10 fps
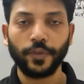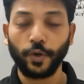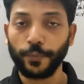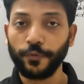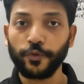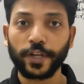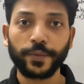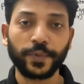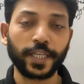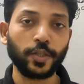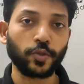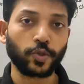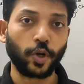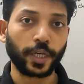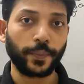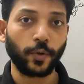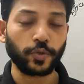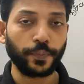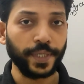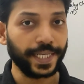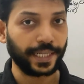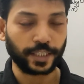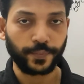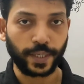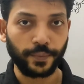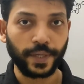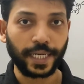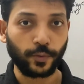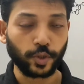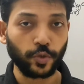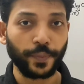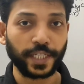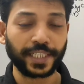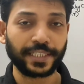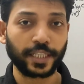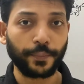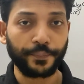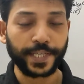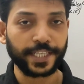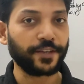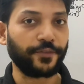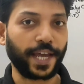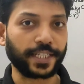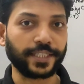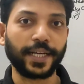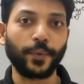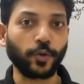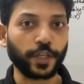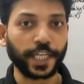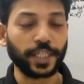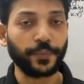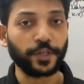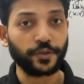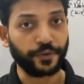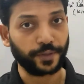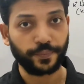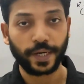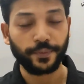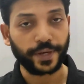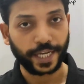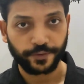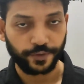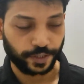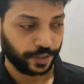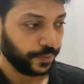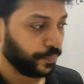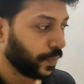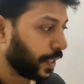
Now, before I begin to talk about P class pump, I want to mention some basic facts about ATP-driven pump at first.